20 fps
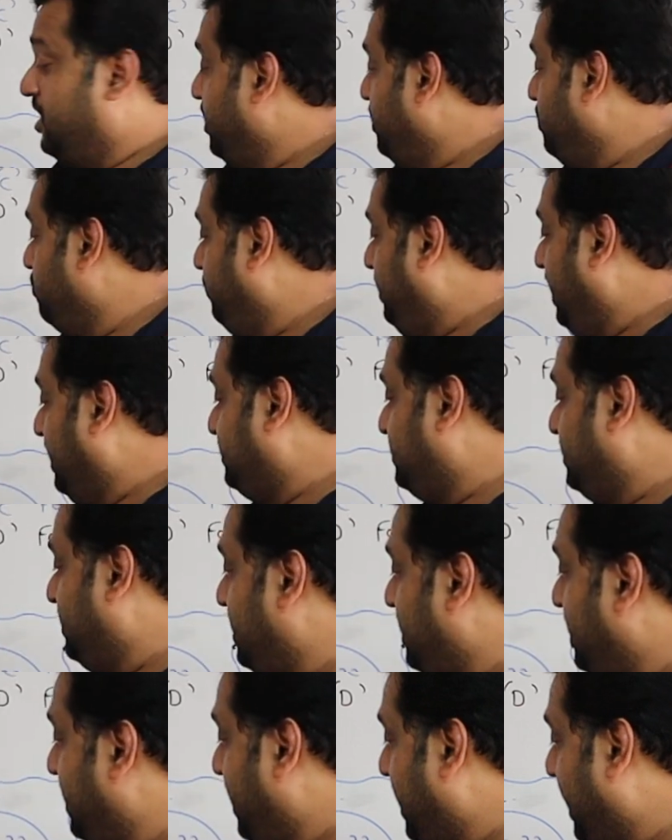you get
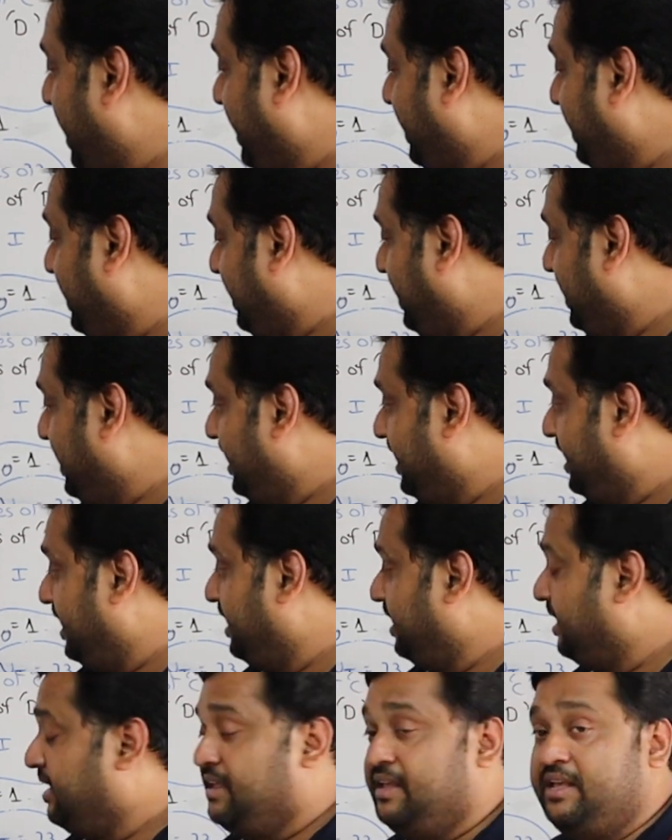Nt.
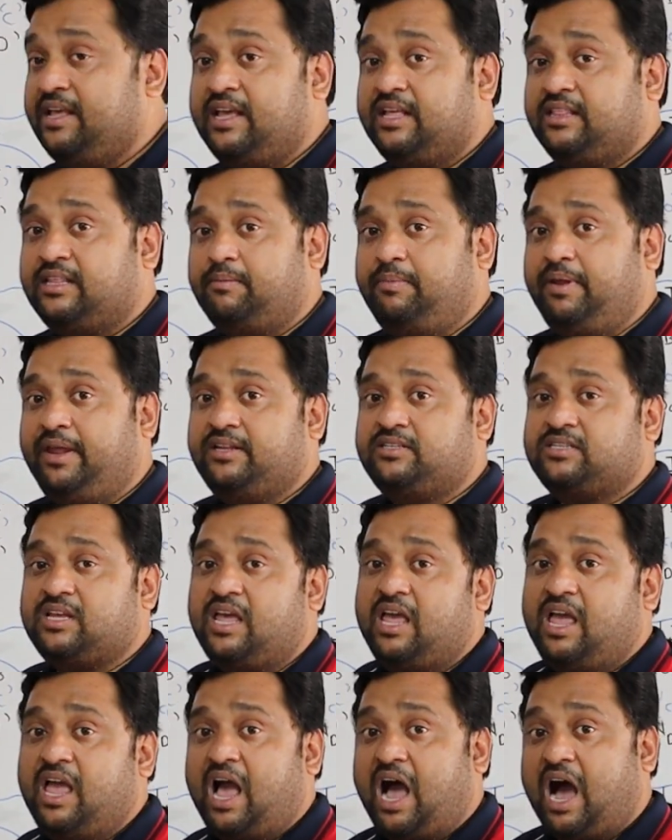That means
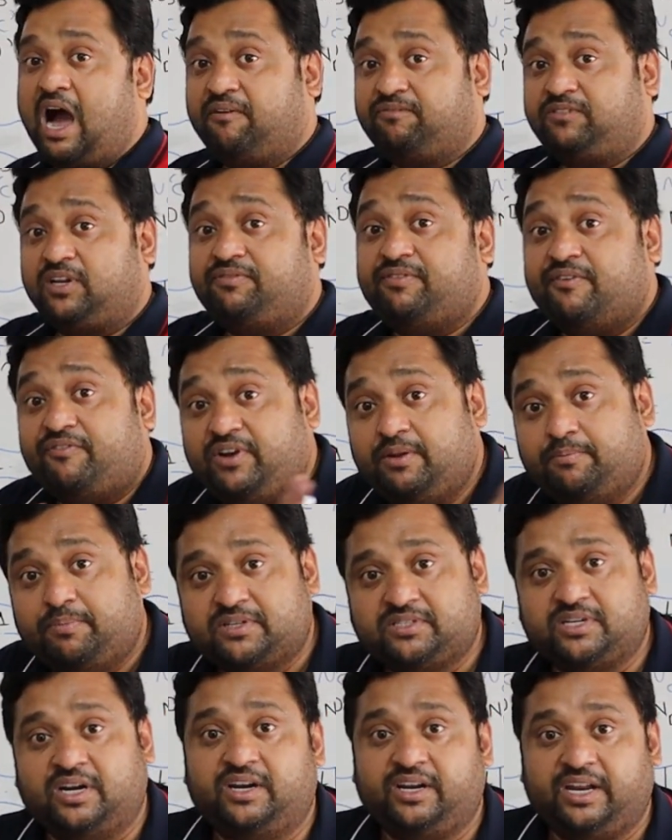after
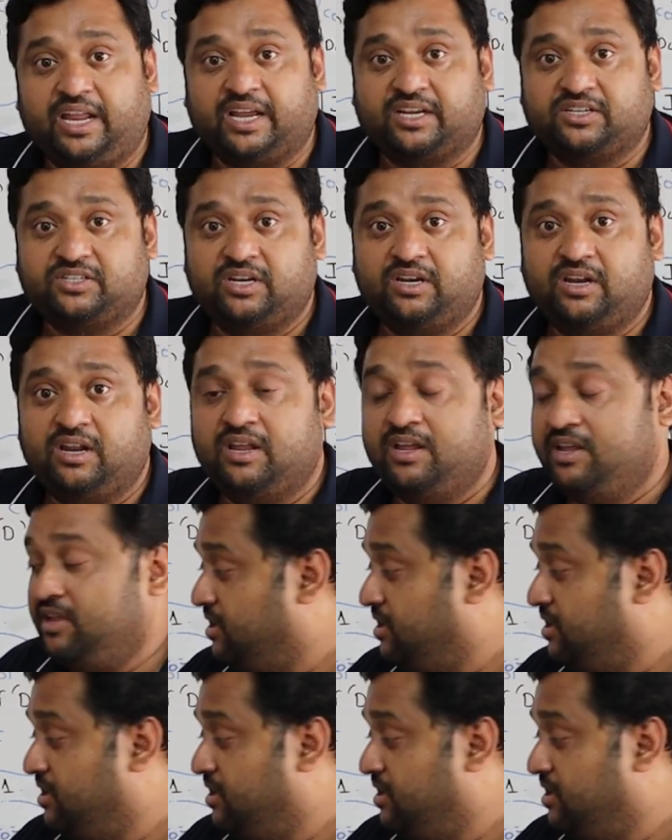50% reaction,